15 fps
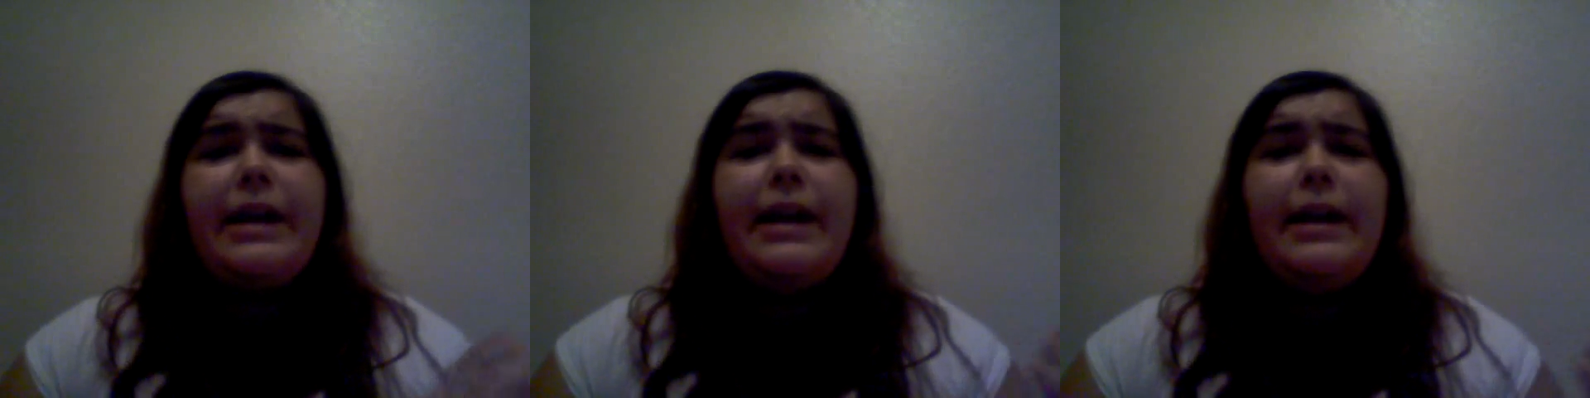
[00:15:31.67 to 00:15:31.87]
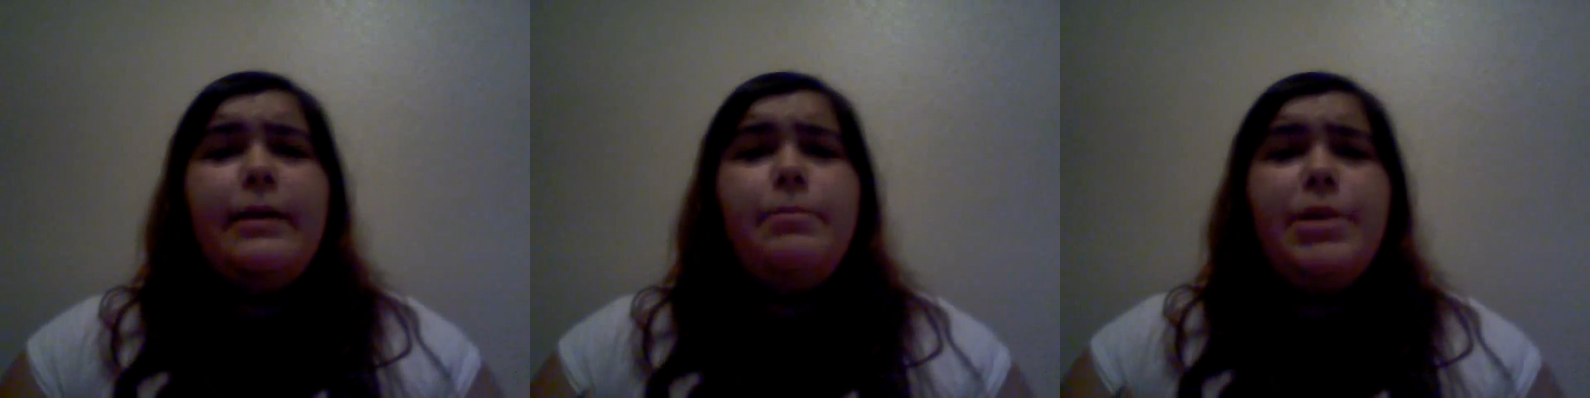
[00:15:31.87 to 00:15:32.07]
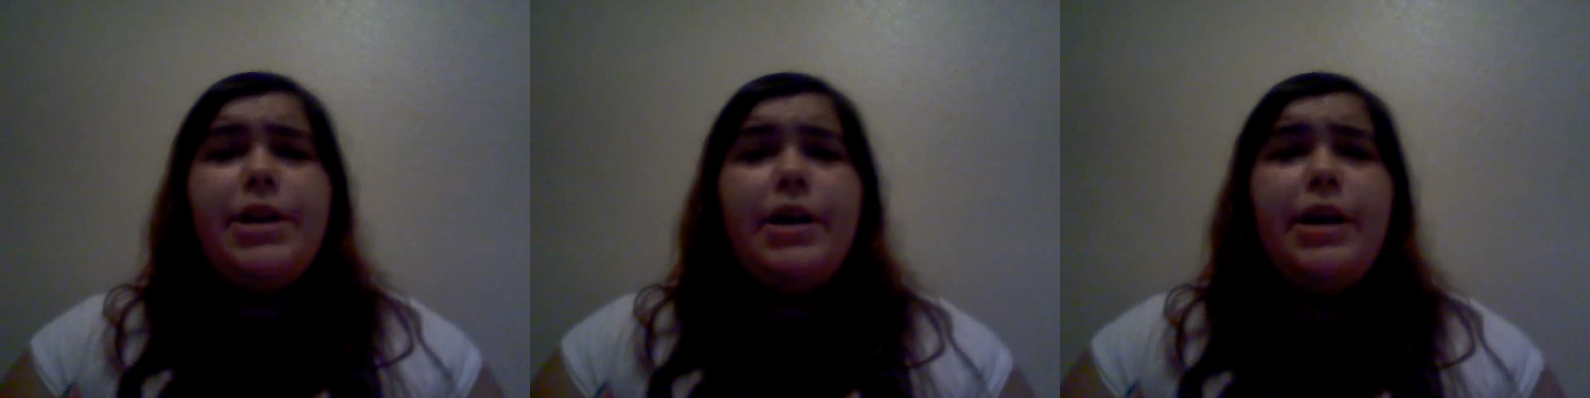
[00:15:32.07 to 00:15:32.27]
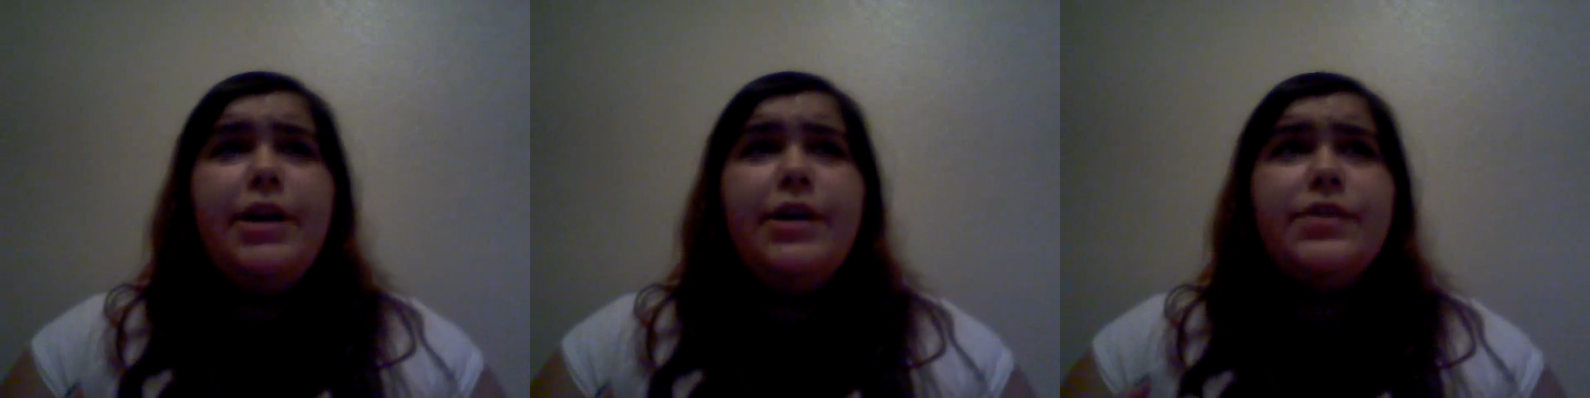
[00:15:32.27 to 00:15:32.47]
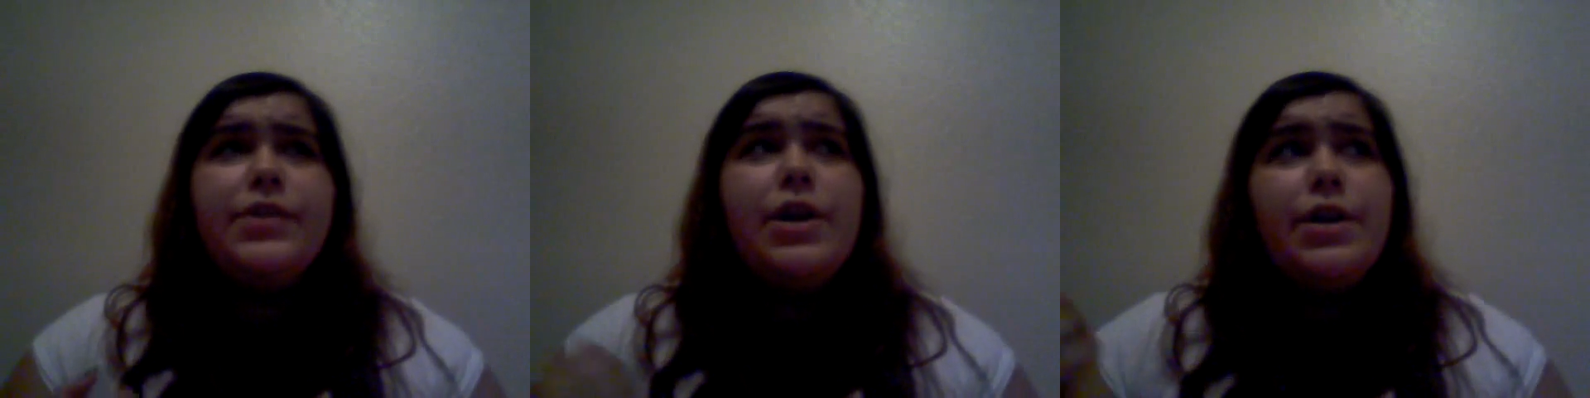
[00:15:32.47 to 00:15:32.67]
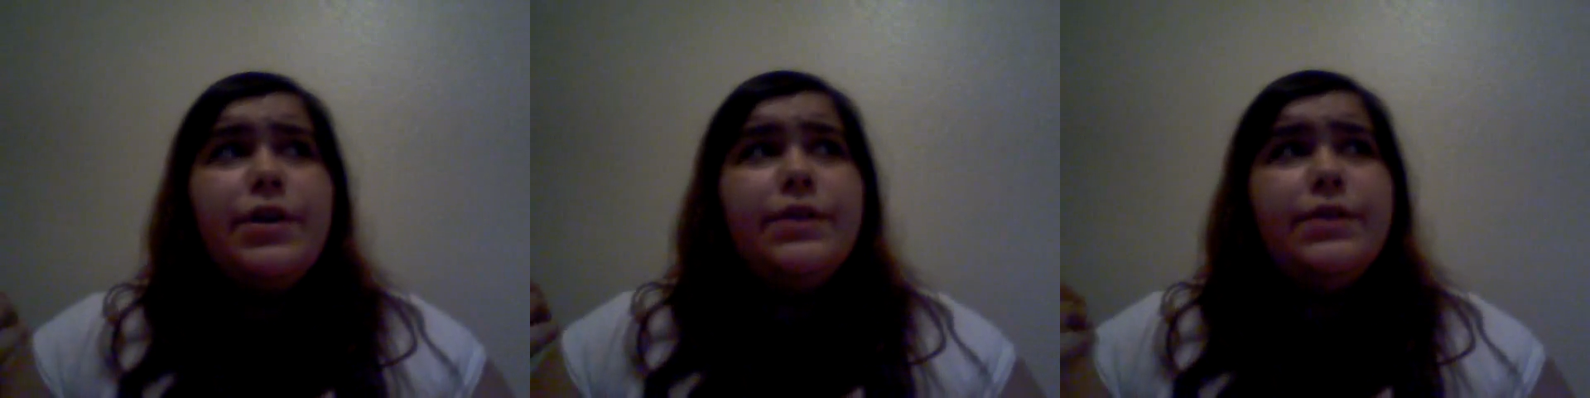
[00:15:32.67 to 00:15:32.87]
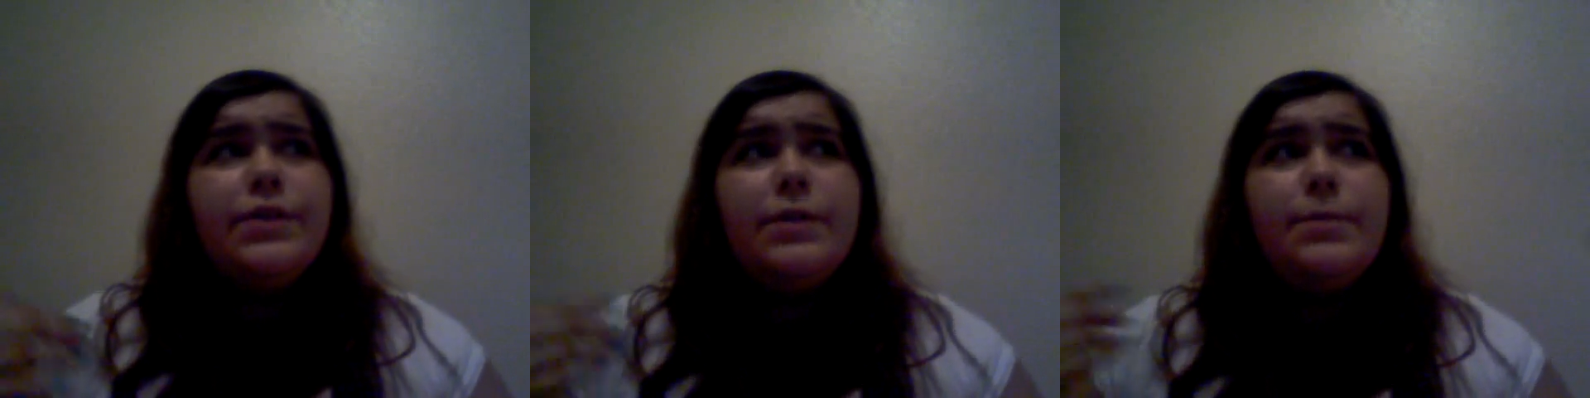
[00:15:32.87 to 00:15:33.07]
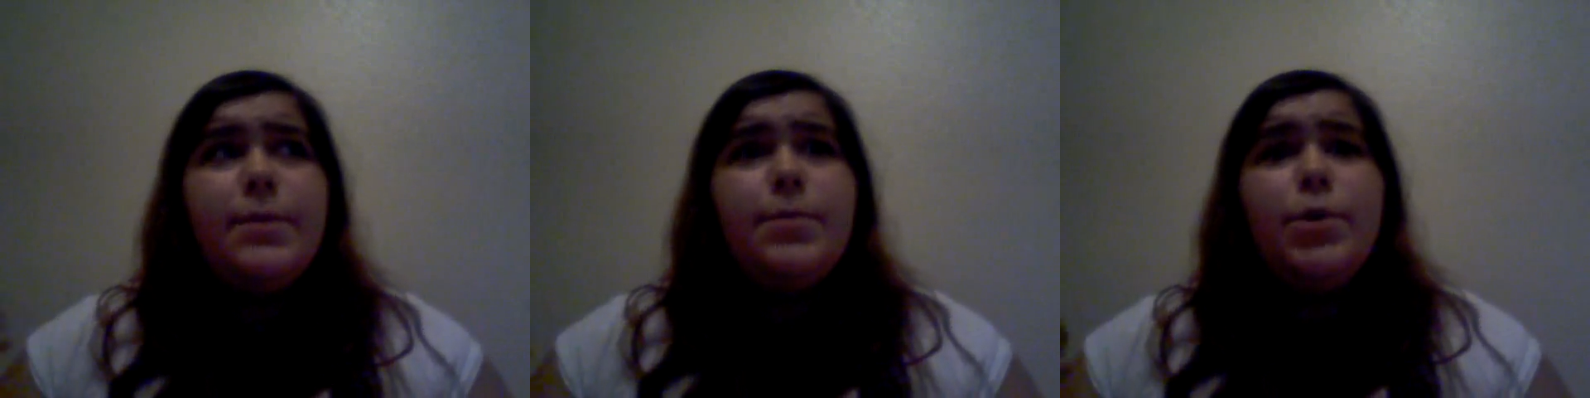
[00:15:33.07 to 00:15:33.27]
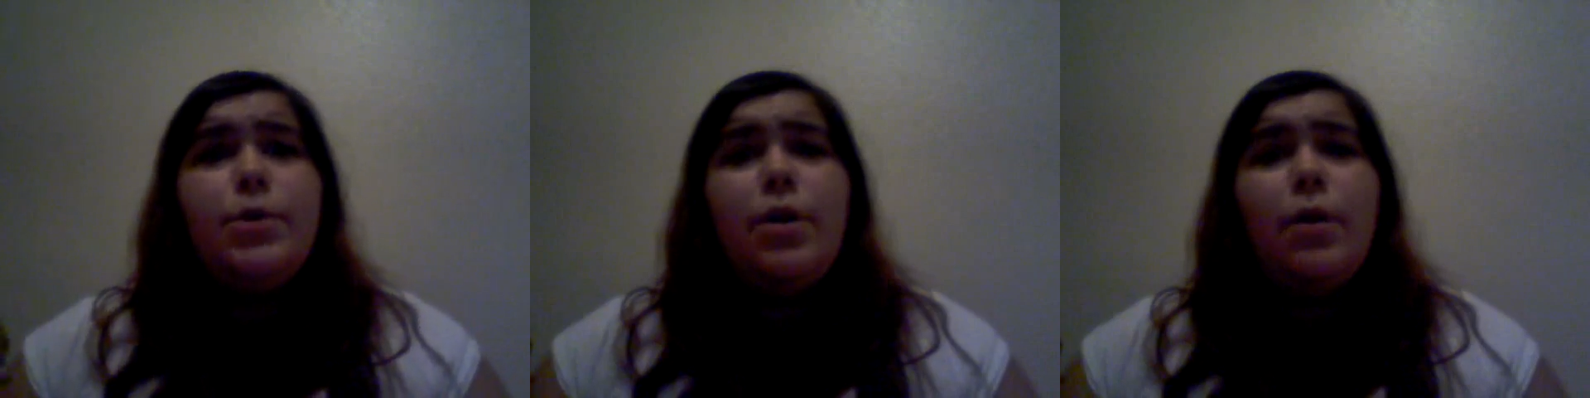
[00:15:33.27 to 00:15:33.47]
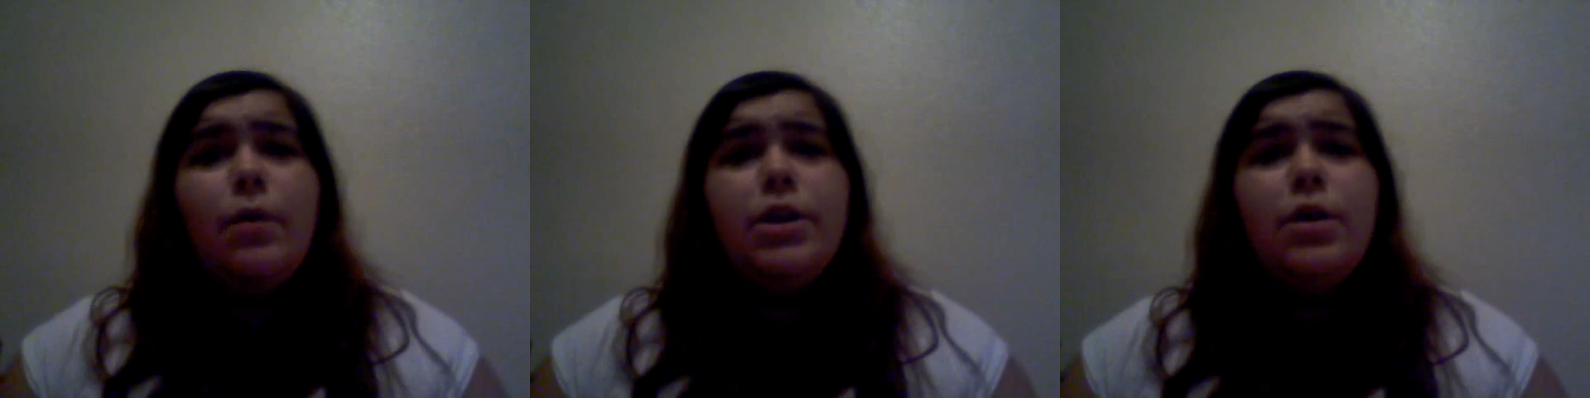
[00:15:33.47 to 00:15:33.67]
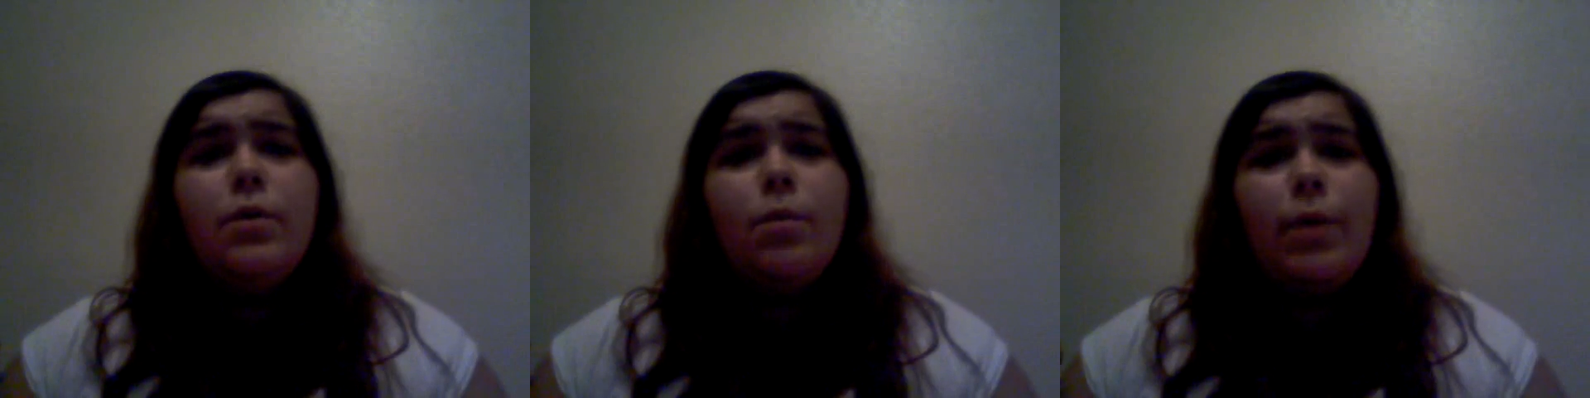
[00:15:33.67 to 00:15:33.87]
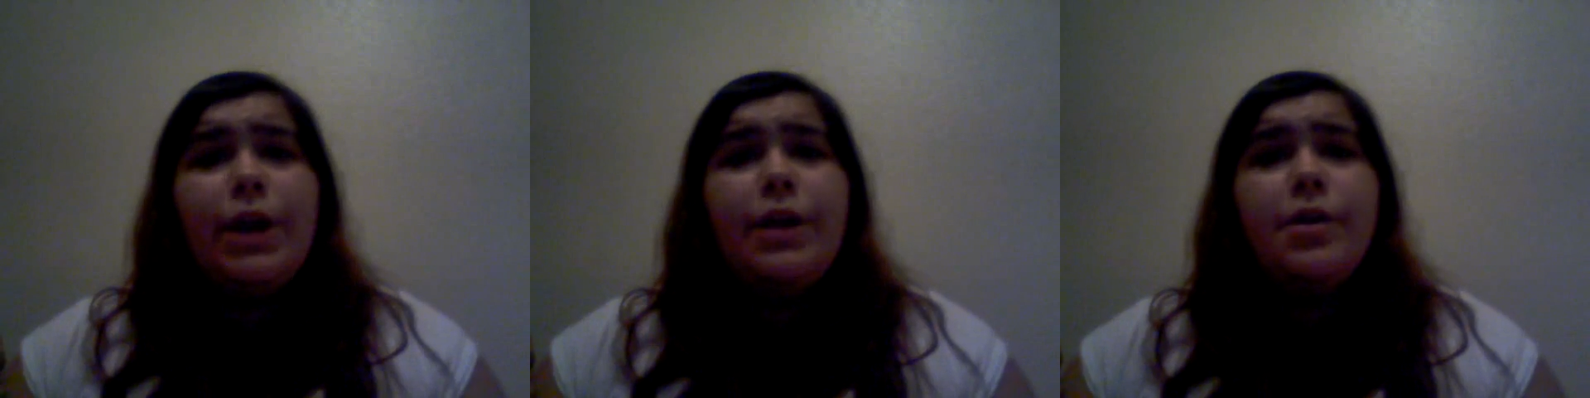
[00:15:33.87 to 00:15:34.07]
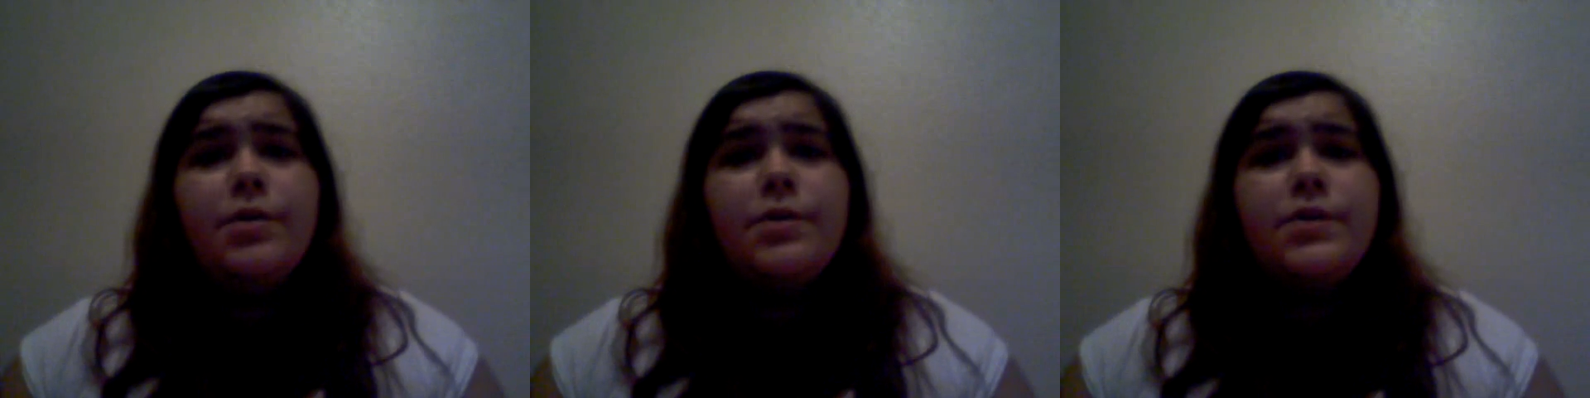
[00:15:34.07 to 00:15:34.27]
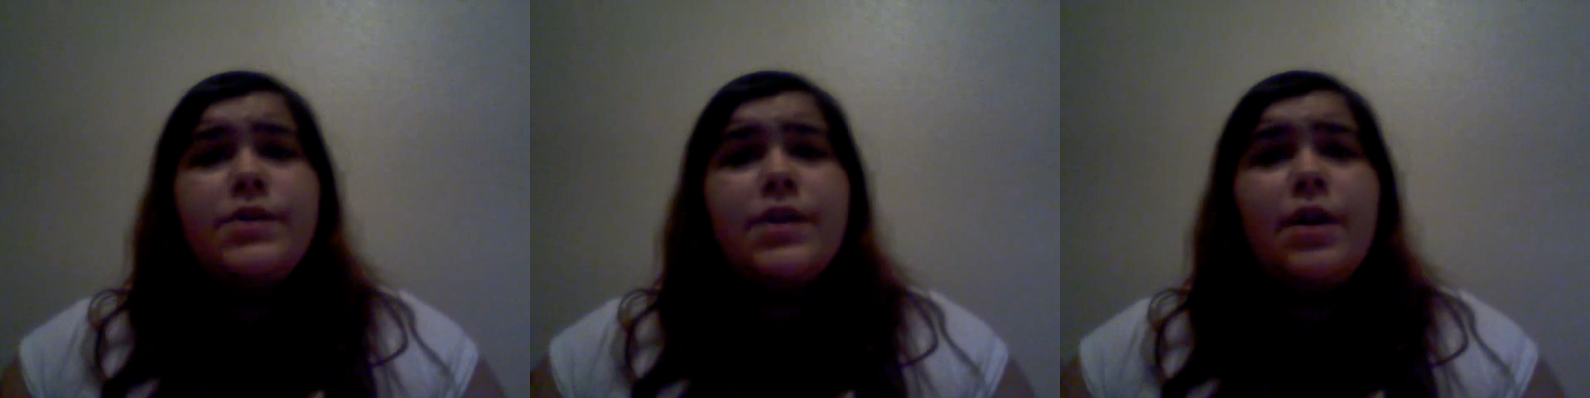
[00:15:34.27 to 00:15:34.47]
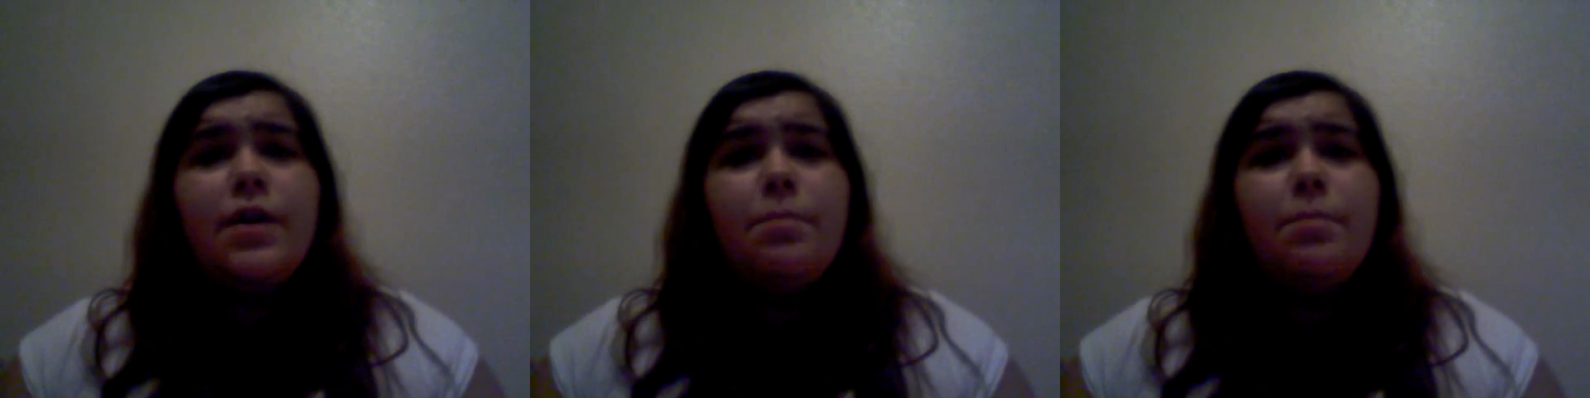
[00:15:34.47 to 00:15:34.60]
and because Sleeping Beauty only wears